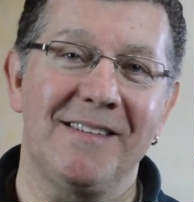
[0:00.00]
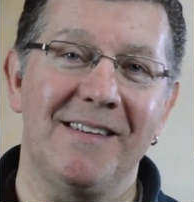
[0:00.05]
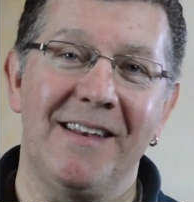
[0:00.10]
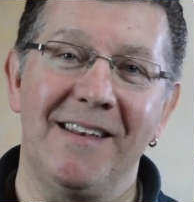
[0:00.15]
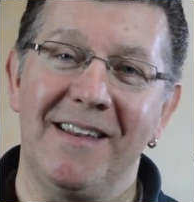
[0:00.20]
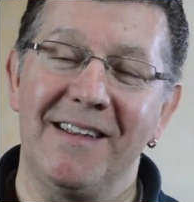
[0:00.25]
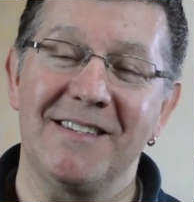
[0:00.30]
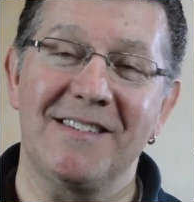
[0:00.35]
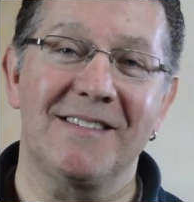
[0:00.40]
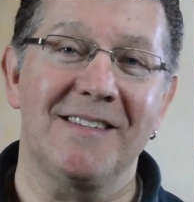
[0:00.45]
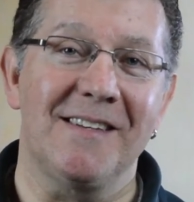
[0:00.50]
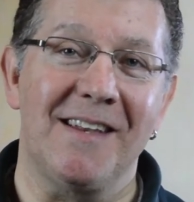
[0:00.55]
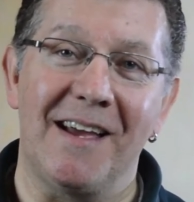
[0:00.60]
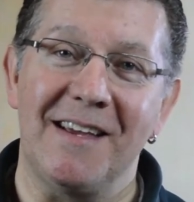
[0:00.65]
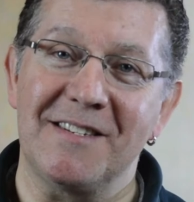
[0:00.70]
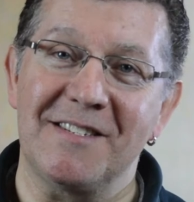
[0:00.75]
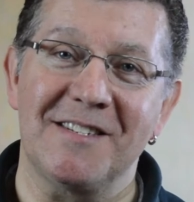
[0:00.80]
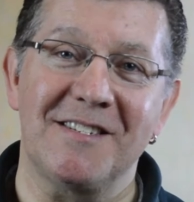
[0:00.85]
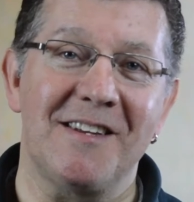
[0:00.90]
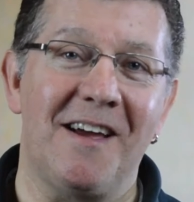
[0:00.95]
in this
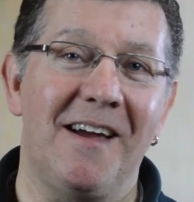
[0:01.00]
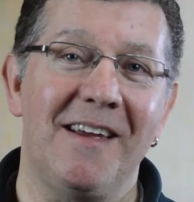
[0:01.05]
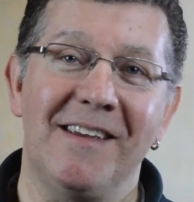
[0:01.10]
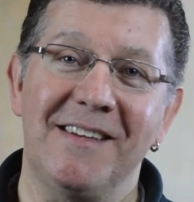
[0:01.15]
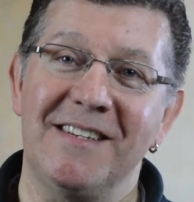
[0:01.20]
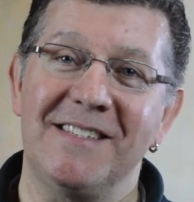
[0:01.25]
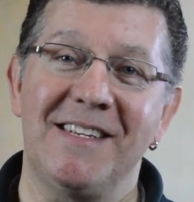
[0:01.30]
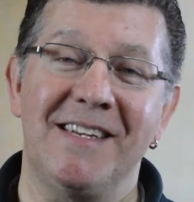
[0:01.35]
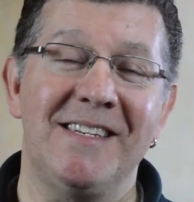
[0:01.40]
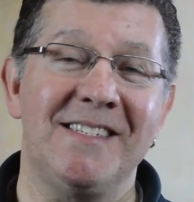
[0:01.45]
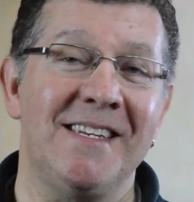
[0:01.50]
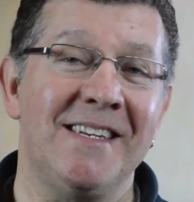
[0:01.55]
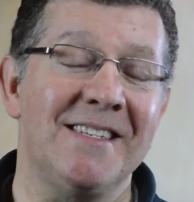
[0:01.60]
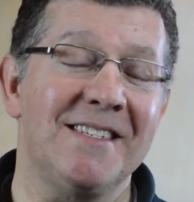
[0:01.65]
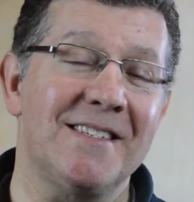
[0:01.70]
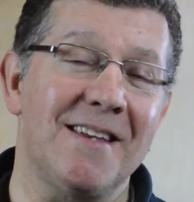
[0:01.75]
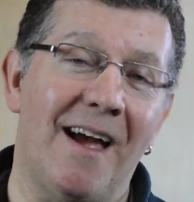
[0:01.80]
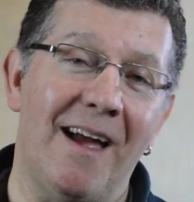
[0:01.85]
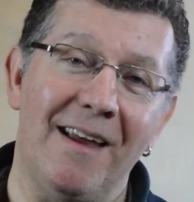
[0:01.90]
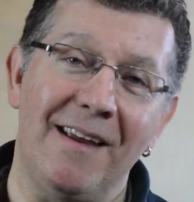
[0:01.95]
today's society, is
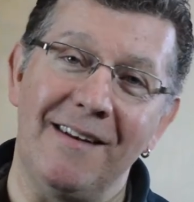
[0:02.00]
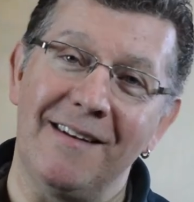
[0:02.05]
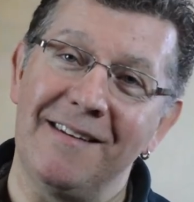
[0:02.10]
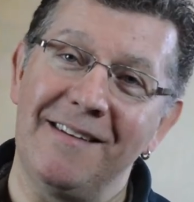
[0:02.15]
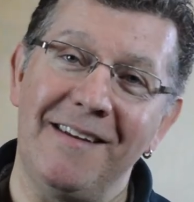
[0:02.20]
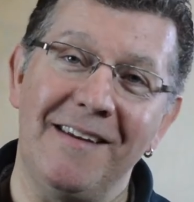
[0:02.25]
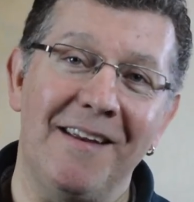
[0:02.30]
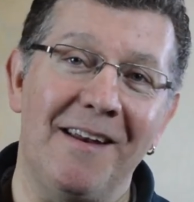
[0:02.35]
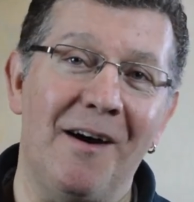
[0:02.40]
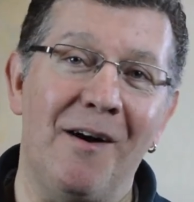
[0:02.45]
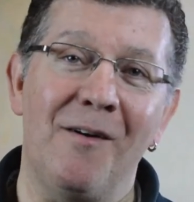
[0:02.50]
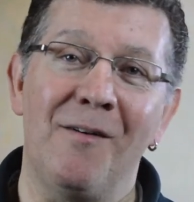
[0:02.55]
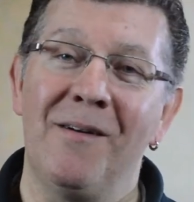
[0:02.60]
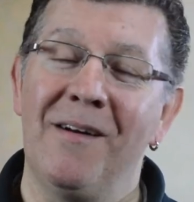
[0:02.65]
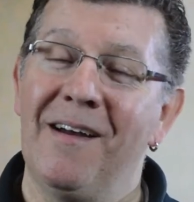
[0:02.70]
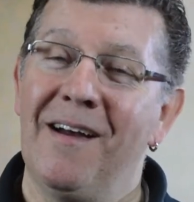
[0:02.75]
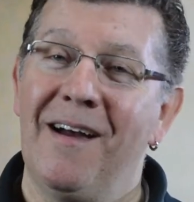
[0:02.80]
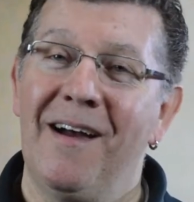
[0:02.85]
insane, you know.